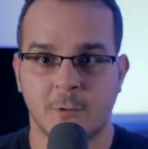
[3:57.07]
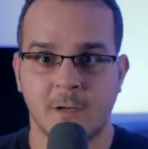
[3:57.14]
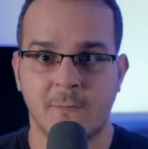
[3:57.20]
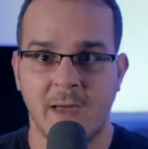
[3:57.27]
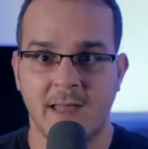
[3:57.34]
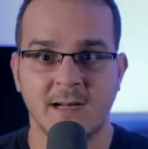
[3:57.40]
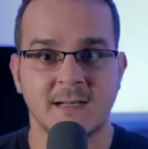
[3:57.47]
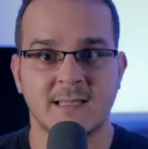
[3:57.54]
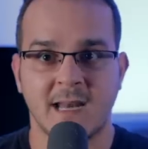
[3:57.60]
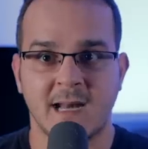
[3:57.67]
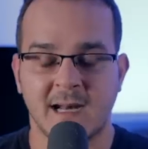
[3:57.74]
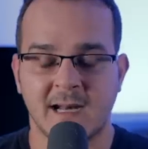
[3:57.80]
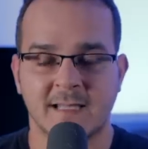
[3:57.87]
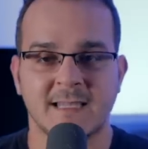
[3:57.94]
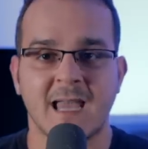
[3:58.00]

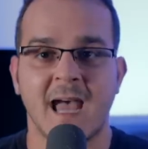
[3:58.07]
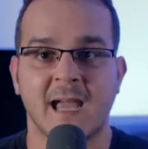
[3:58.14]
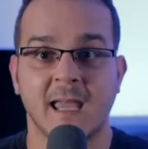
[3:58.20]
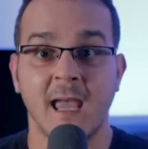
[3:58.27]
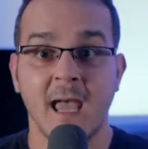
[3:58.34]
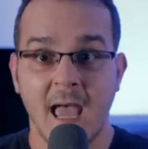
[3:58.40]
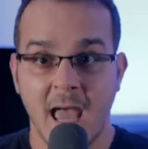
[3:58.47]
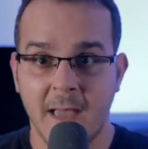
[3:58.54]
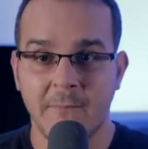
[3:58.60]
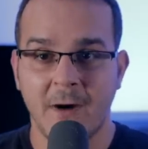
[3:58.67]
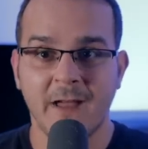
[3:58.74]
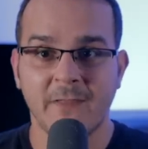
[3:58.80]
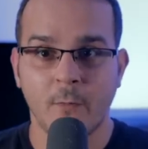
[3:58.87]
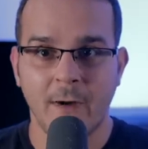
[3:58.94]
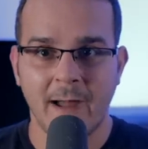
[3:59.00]
premeditated attack. And
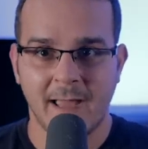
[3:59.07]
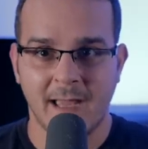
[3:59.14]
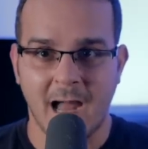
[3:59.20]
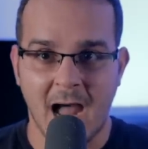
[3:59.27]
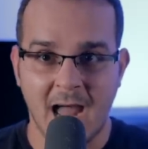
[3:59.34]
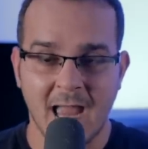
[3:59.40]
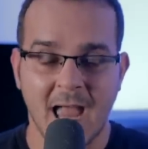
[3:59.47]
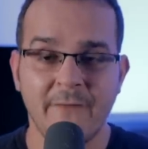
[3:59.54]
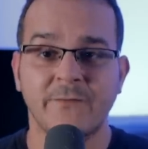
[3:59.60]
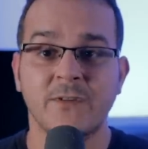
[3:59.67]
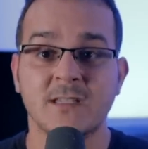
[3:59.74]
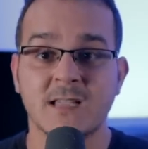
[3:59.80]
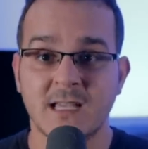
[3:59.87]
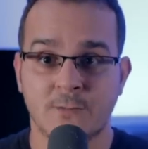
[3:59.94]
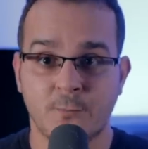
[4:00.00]
by the way, I
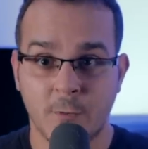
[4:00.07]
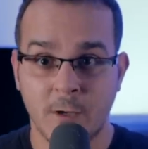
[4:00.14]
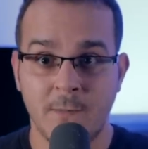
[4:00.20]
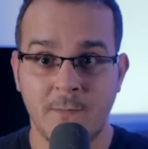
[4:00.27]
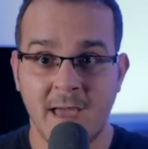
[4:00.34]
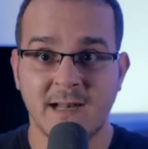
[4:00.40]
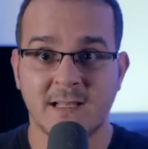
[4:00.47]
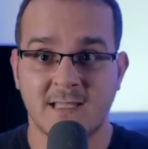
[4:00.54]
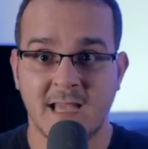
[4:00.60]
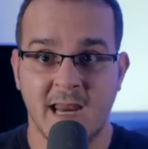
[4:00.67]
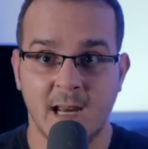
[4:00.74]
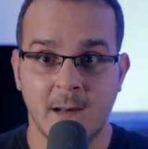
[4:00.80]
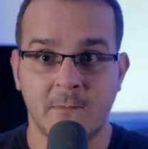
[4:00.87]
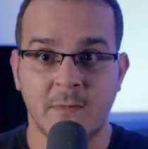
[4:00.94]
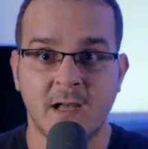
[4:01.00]
emphasize
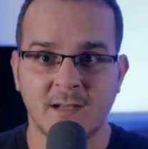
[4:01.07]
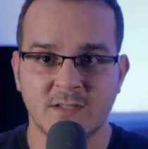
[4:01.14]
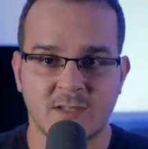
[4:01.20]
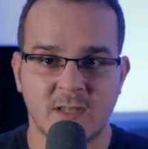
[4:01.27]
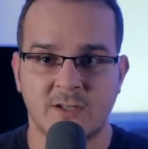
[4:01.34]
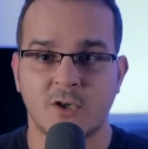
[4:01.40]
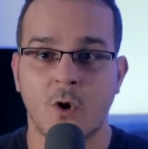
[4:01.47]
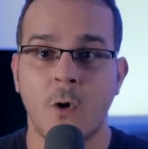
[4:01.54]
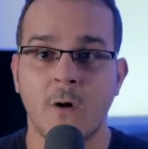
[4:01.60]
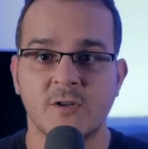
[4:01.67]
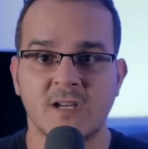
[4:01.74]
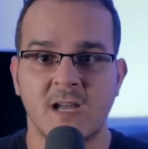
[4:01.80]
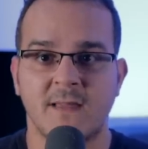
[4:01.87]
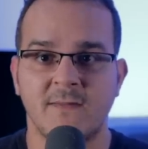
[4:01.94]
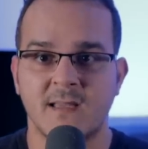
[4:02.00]
premeditated because the charge
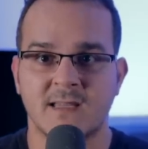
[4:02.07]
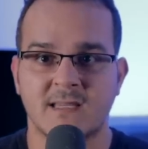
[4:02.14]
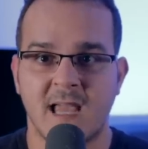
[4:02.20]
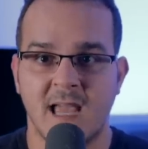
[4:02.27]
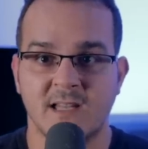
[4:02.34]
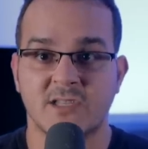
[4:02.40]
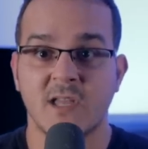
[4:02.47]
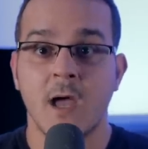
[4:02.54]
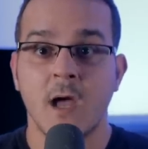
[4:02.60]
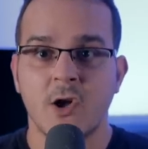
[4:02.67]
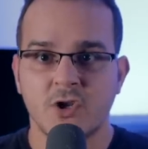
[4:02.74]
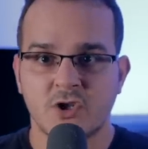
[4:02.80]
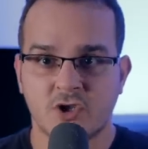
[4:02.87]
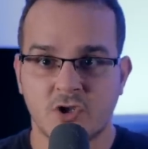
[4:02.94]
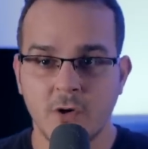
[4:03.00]
in this case
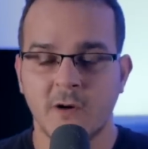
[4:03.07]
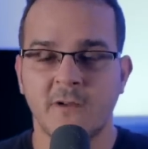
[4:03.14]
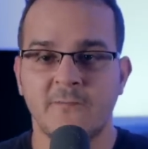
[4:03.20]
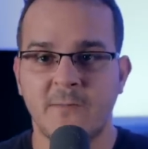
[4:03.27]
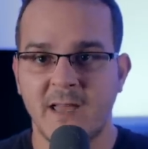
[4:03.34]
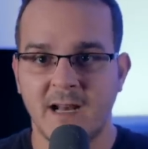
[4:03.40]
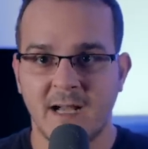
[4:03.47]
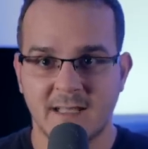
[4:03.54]
should have been